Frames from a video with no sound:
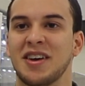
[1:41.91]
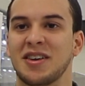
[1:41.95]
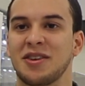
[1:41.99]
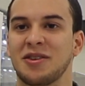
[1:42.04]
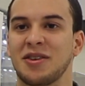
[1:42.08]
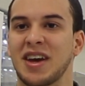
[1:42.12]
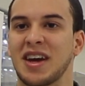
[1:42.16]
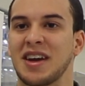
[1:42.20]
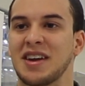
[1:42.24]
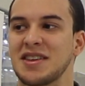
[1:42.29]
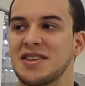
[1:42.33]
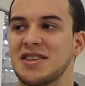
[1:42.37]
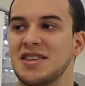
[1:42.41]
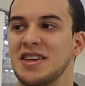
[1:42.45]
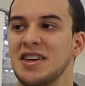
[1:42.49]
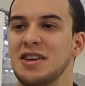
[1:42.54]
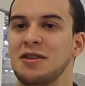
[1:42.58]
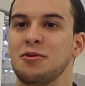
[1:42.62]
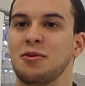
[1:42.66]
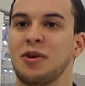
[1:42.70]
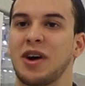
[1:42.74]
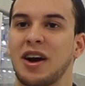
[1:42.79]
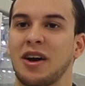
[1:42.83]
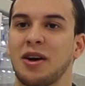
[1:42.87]
You get to
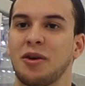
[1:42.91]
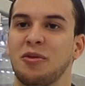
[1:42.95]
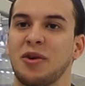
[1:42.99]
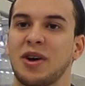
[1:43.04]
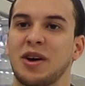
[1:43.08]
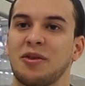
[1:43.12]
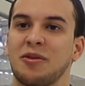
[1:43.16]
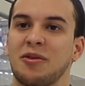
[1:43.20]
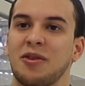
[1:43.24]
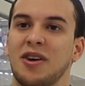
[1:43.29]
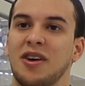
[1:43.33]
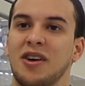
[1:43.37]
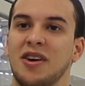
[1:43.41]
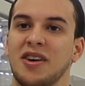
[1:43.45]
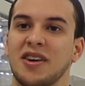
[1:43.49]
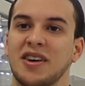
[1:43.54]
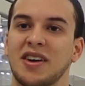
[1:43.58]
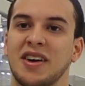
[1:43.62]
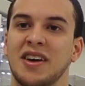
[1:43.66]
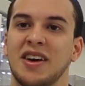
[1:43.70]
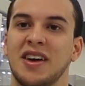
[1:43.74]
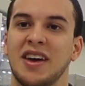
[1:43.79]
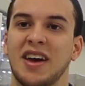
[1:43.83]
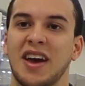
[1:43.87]
see where it went
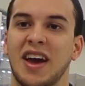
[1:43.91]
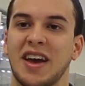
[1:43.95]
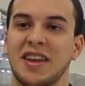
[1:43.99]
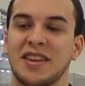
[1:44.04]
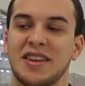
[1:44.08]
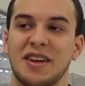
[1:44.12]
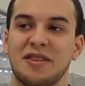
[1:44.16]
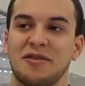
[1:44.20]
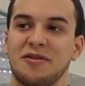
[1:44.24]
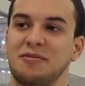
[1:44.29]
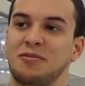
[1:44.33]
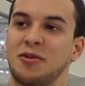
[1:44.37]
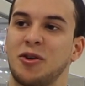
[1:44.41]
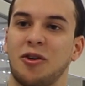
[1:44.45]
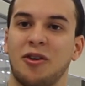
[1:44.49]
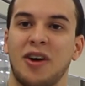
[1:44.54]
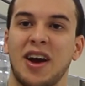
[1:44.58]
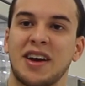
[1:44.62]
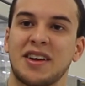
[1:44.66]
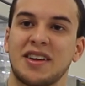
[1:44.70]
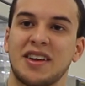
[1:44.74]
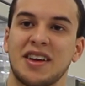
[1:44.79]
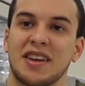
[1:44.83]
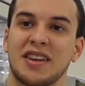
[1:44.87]
wrong and then
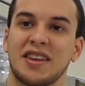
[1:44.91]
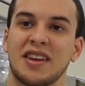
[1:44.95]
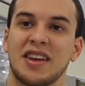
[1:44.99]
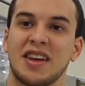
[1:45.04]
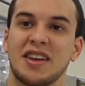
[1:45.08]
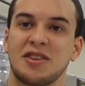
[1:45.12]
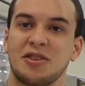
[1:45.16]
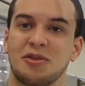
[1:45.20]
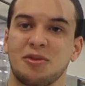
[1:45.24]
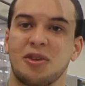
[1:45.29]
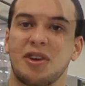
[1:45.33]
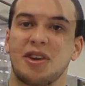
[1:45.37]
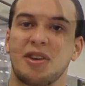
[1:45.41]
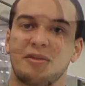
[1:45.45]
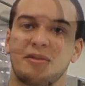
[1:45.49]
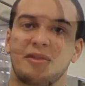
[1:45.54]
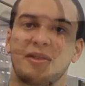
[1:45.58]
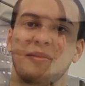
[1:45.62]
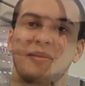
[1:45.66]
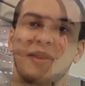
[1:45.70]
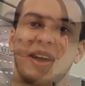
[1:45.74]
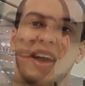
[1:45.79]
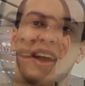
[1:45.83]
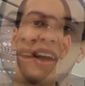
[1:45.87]
correct it, and then you learn
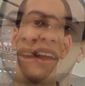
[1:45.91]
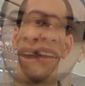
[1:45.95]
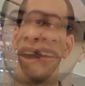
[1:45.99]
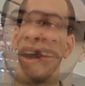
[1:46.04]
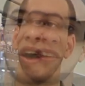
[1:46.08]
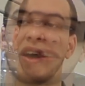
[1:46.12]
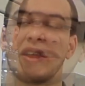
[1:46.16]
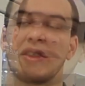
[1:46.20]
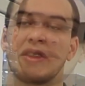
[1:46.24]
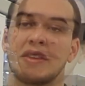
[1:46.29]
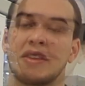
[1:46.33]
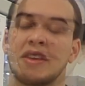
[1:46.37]
from that.